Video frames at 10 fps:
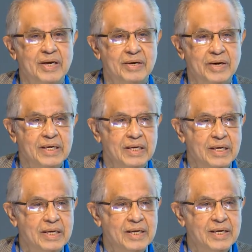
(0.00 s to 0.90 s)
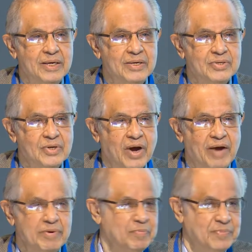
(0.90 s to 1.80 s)
Right? So
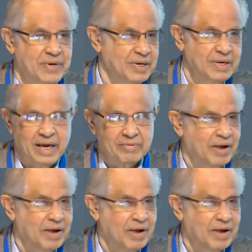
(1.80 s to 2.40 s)
every, uh,